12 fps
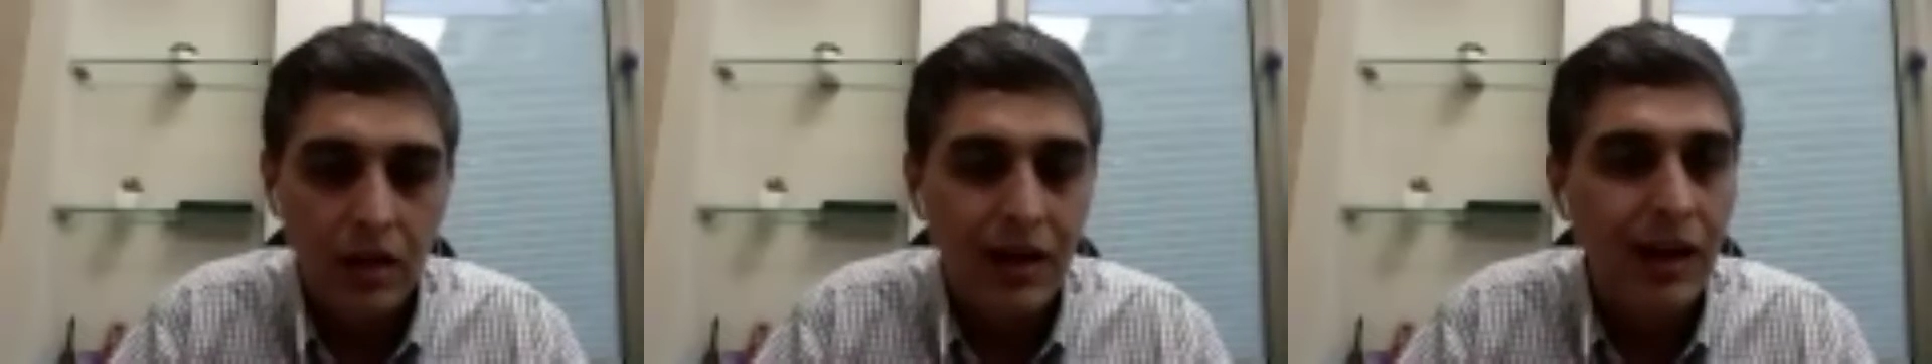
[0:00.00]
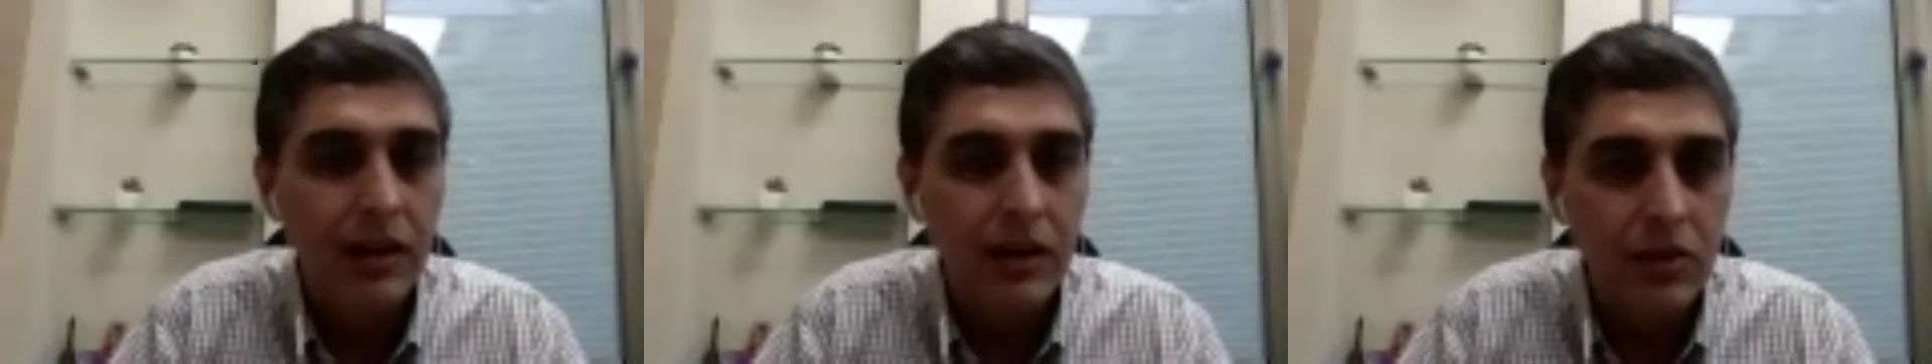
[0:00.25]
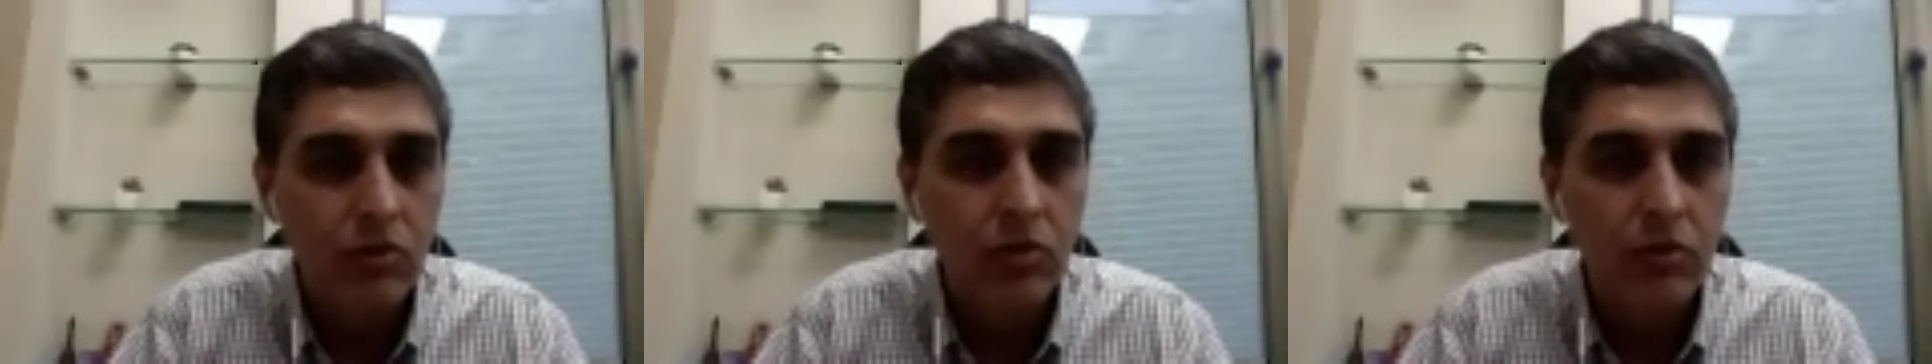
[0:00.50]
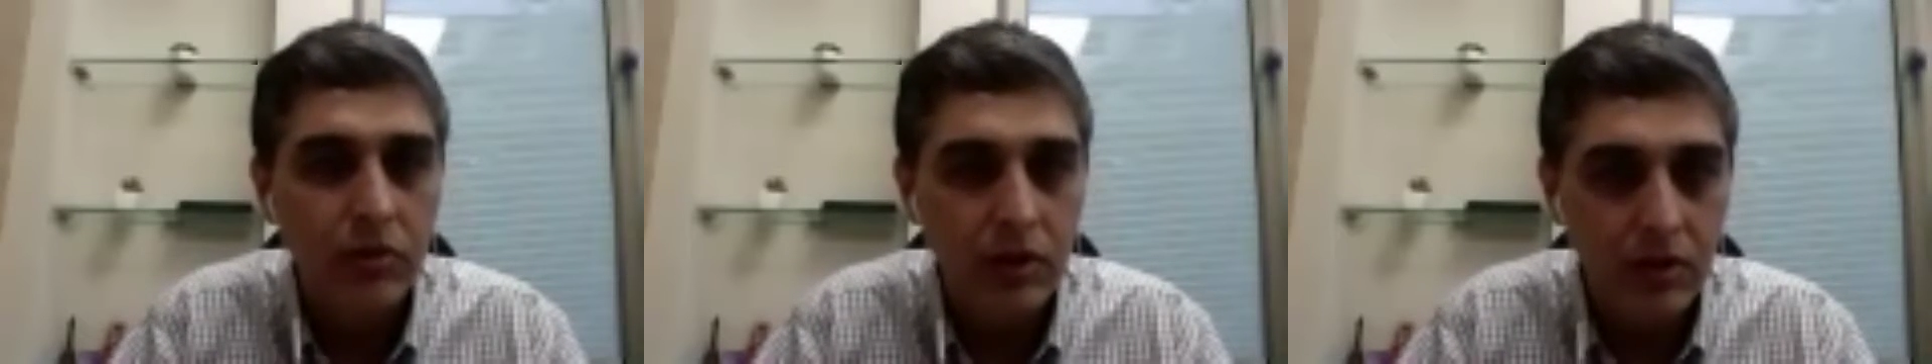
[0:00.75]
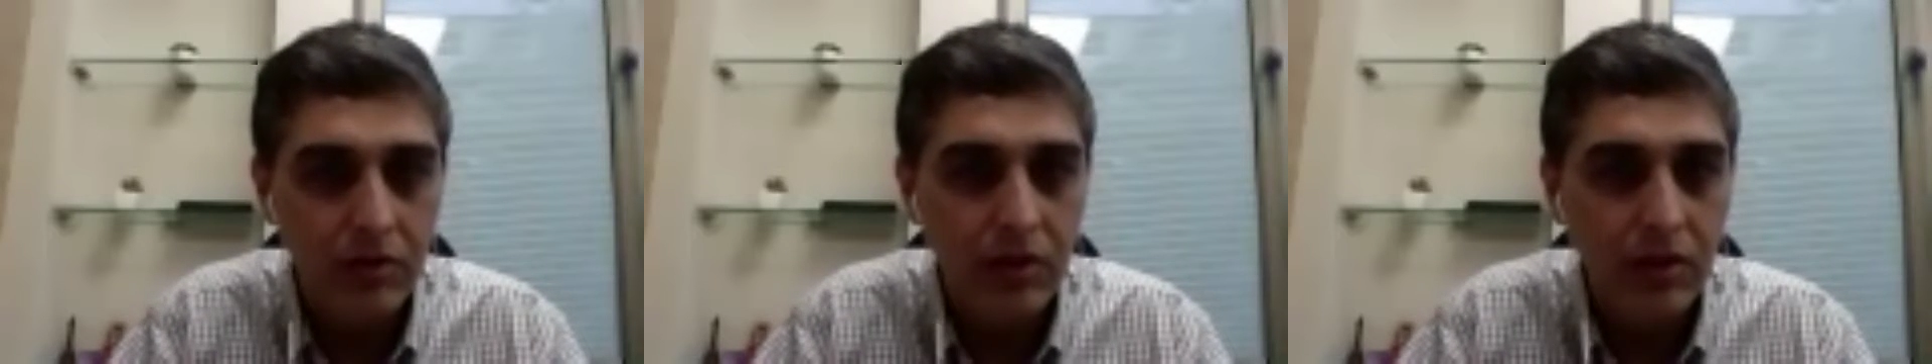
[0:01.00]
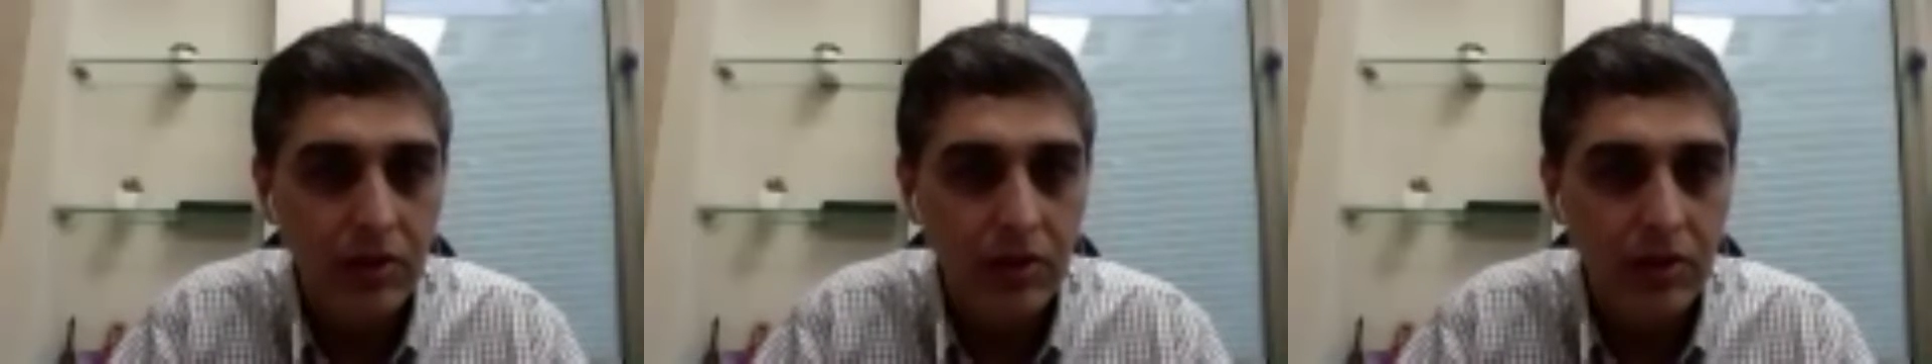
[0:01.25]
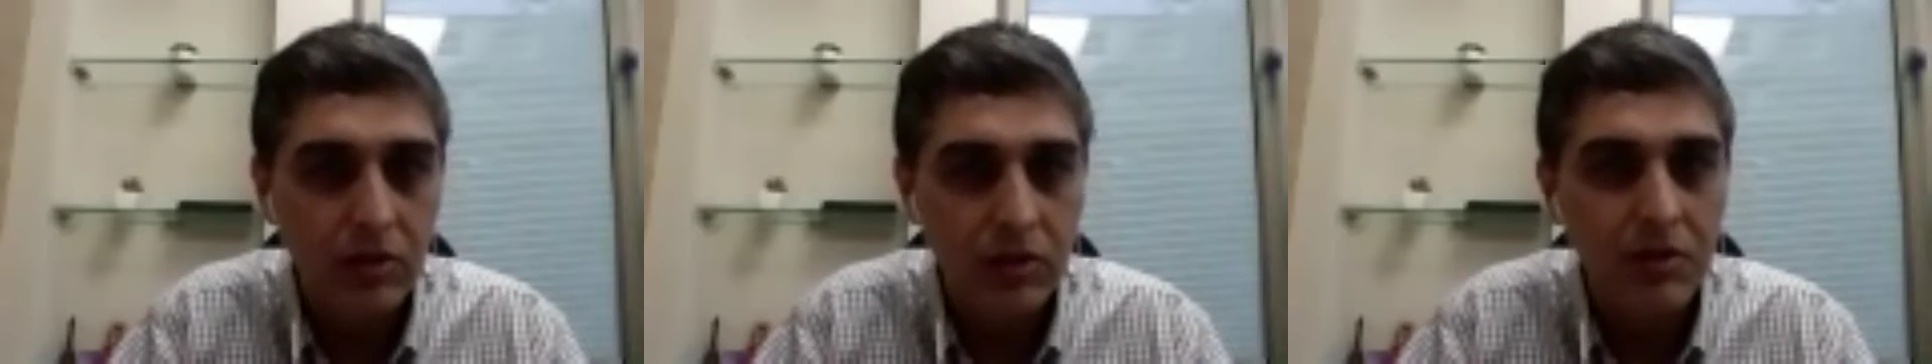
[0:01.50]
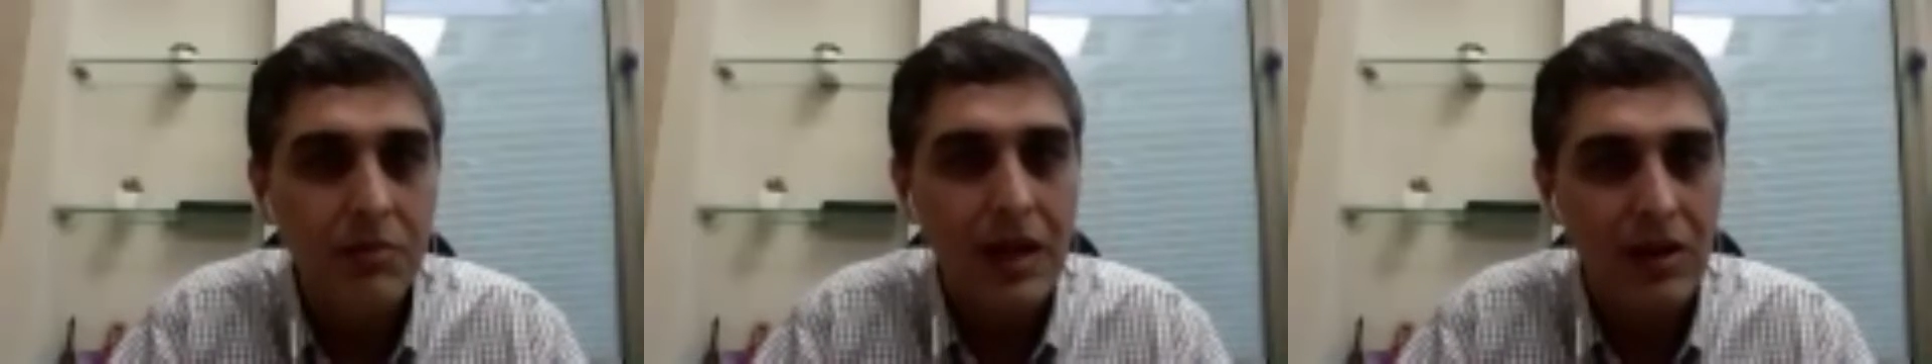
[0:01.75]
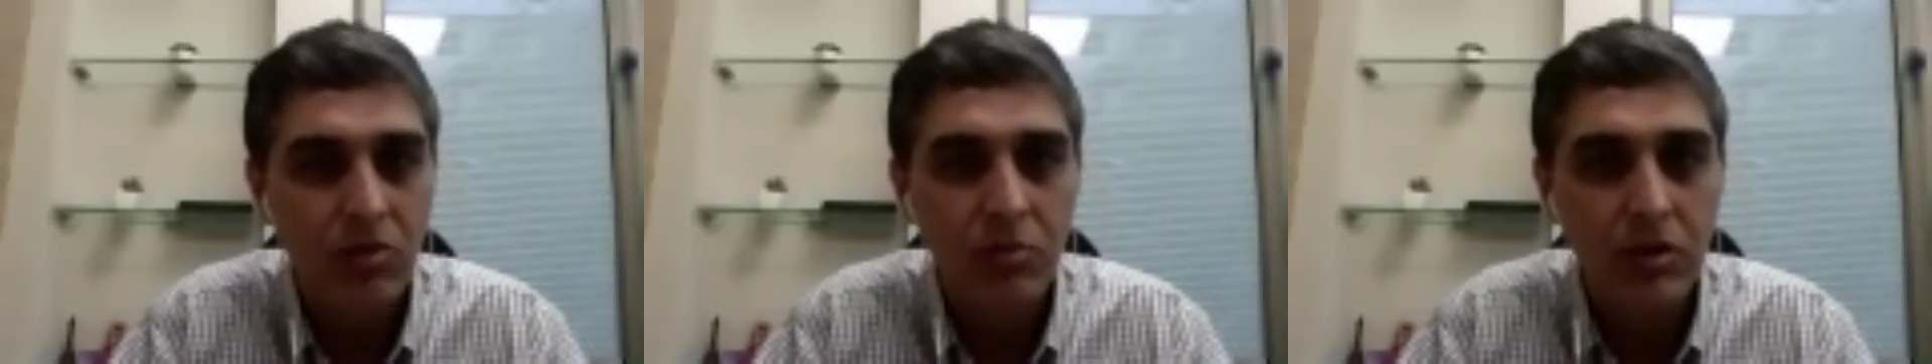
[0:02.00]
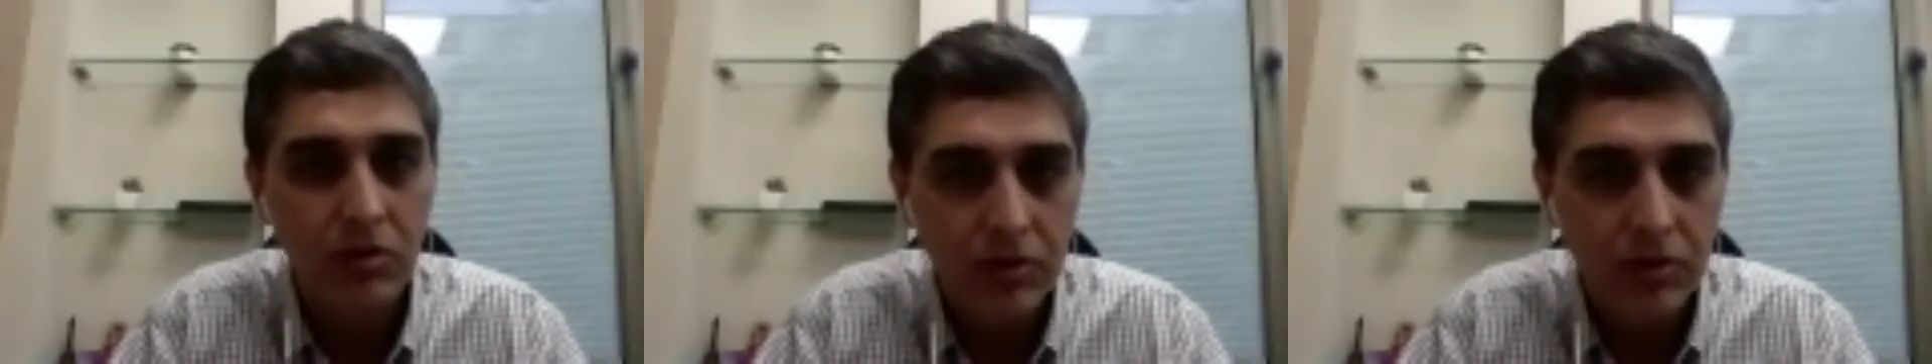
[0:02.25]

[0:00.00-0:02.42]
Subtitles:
clearance of a disease or the management of